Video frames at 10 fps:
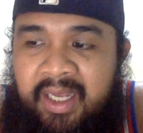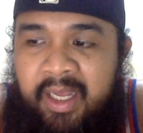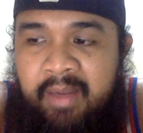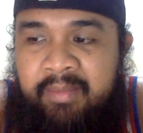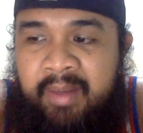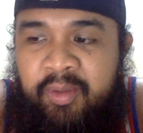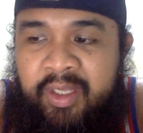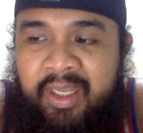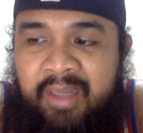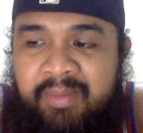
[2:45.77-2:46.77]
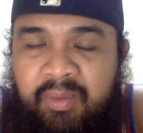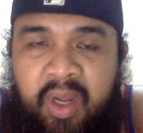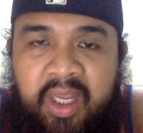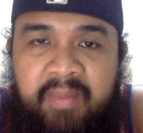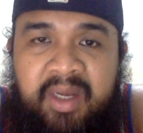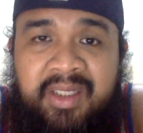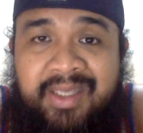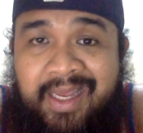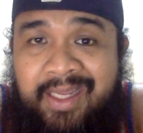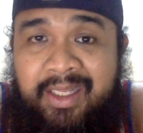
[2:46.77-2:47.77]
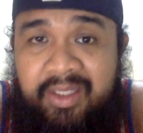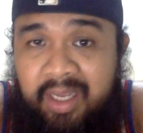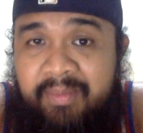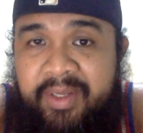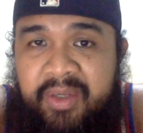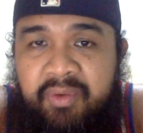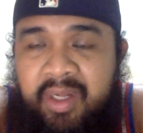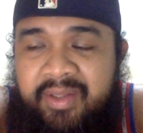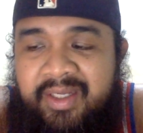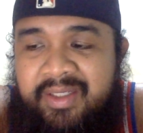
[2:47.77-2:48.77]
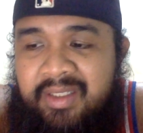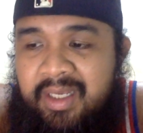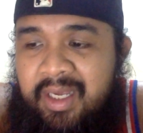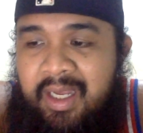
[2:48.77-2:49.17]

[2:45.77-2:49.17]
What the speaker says: I'm looking at Milwaukee Bucks getting the W on this.